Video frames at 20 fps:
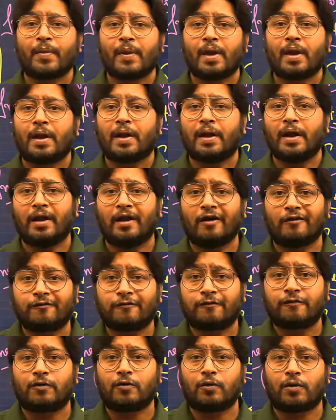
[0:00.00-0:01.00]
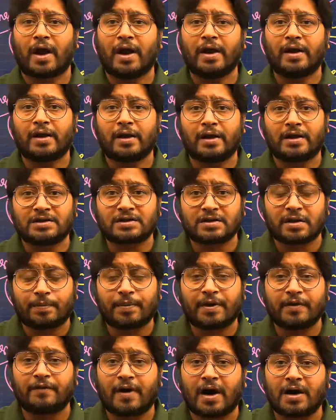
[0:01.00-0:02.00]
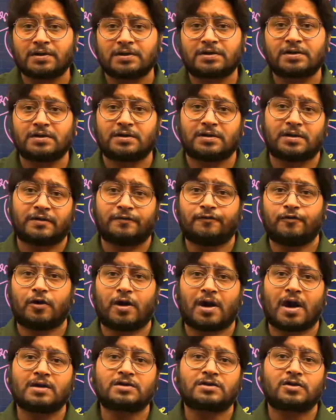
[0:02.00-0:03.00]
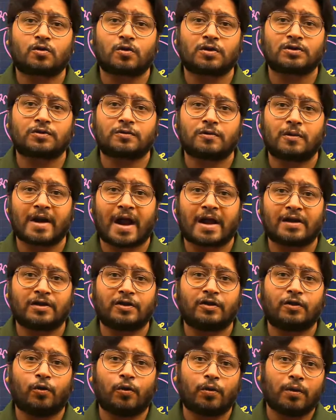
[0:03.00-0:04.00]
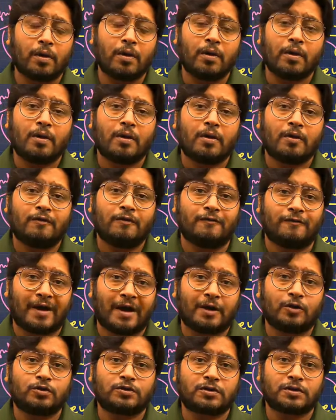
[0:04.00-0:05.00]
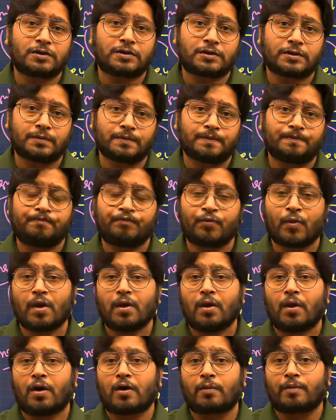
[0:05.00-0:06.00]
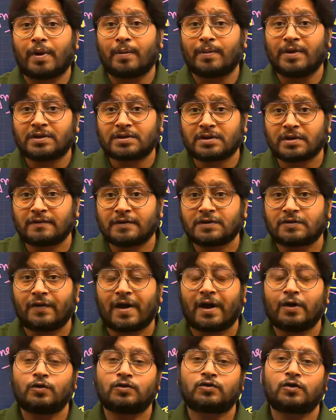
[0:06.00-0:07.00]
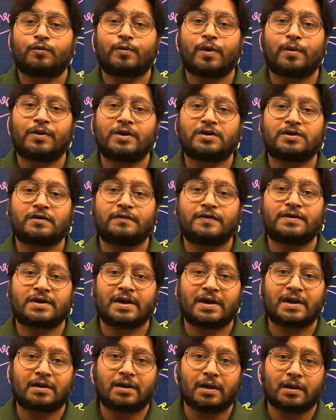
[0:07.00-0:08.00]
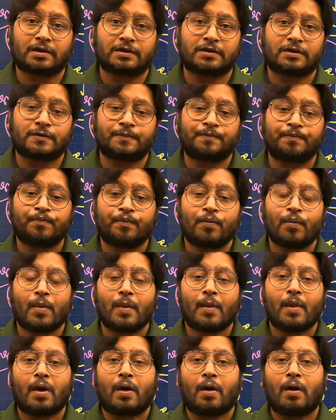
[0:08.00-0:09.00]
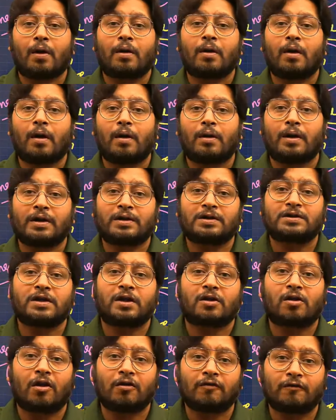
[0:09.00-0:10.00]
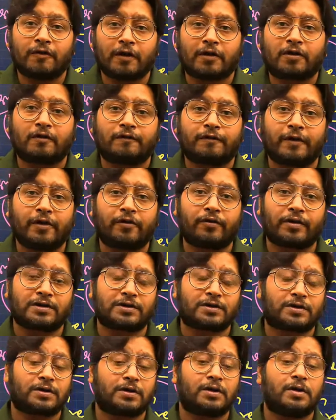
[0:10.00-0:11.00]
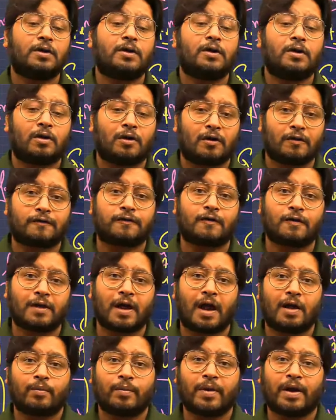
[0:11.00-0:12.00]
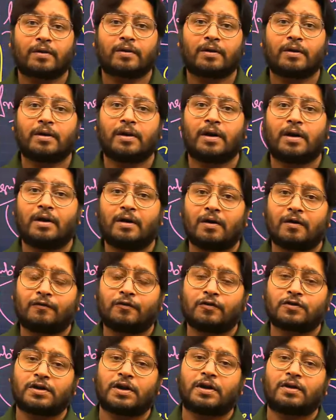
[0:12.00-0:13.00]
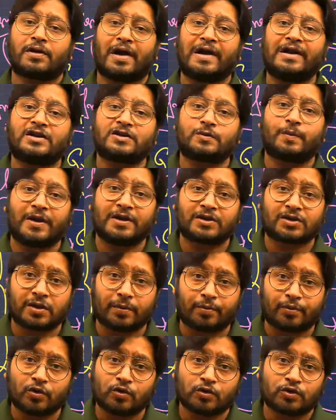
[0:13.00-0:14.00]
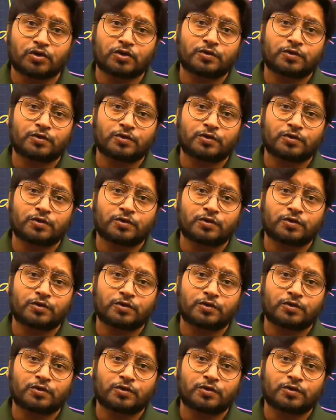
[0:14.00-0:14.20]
enough to write a descriptive answer. If you are asked a question on attitude, value system, or public service values, or public service ethics, or let us say conflict of interest, or for that matter, if you say rights-based approach,